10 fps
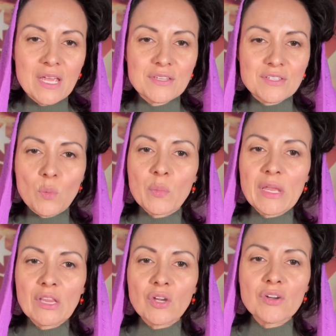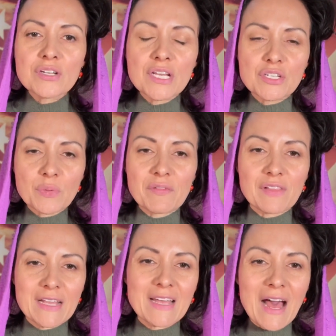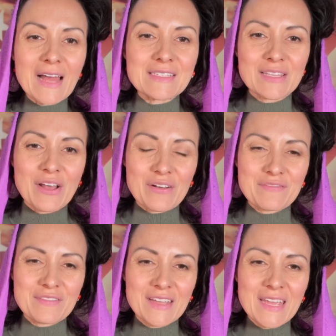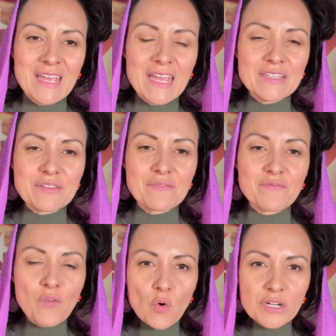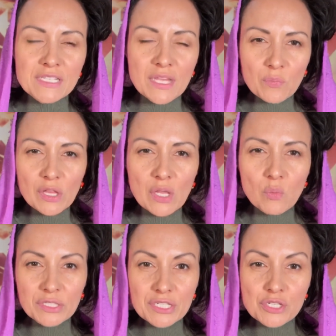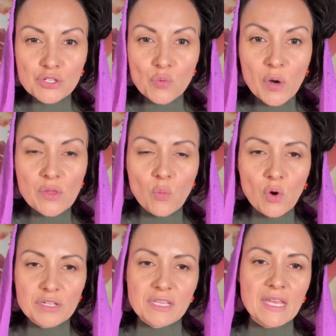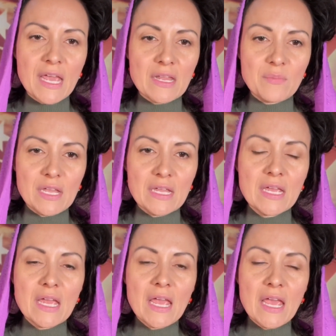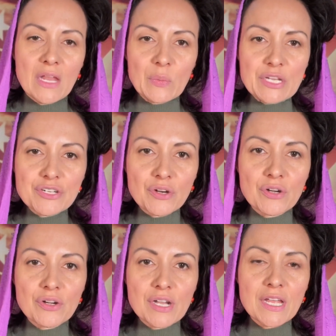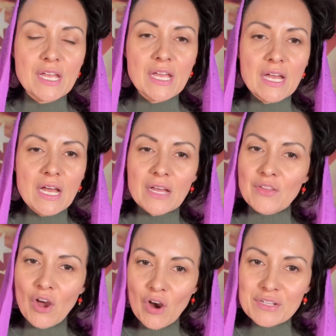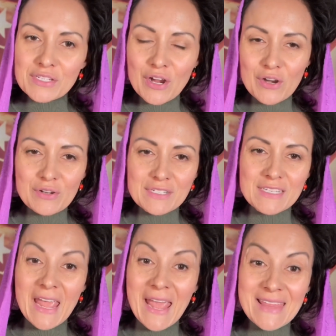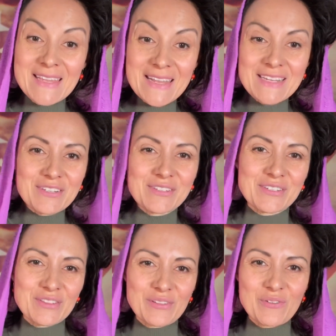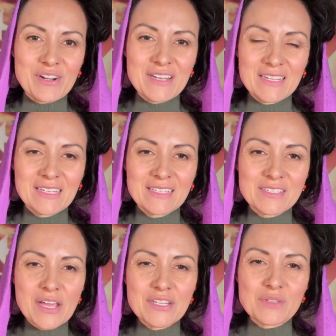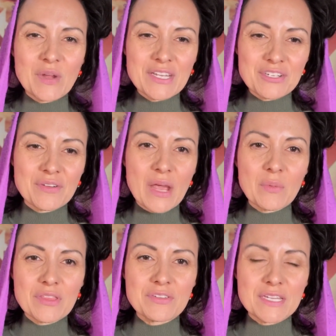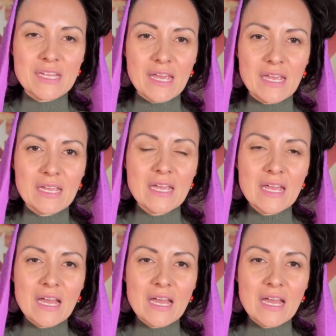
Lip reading: So when we learn to reflect God's love, it's a force that really will destroy the works of the enemy and return the hardest hearts and the nations to the Lord. So I just wanted to share that with you today.